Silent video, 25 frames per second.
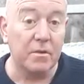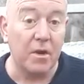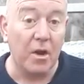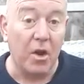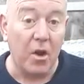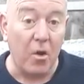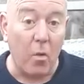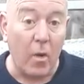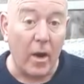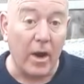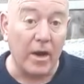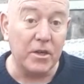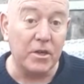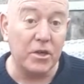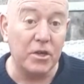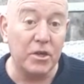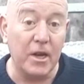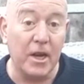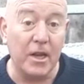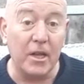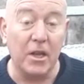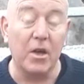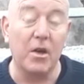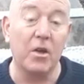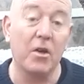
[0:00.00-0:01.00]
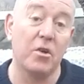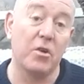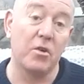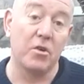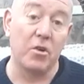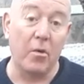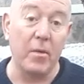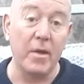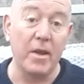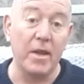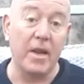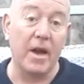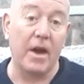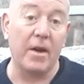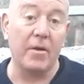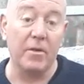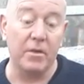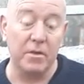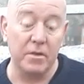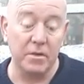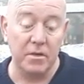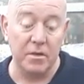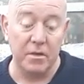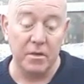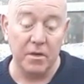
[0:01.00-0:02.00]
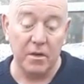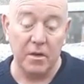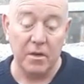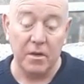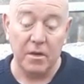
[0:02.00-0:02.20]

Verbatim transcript: are quite shallow growing carrots,